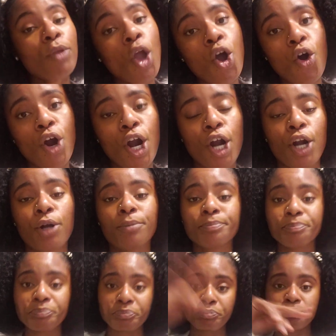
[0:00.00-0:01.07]
Or her,
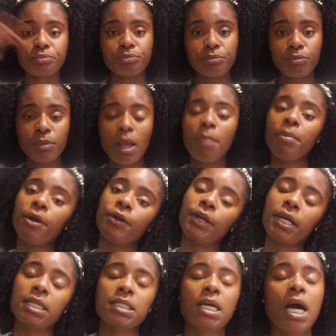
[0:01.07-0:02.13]

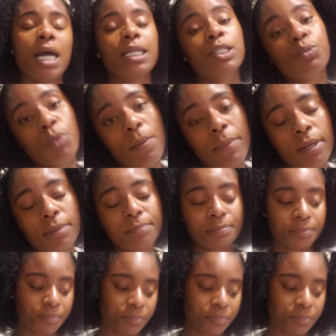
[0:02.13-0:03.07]
period, because God is woman.